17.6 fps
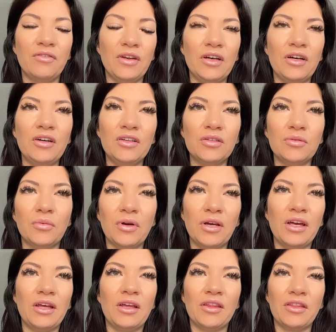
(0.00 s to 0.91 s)
filled
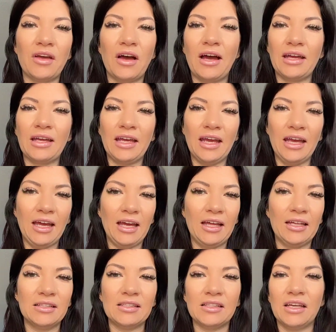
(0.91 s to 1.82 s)
with I
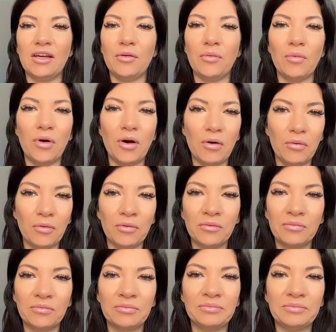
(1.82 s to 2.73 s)
can't, it
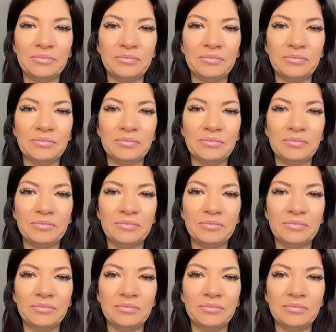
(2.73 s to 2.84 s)
won't,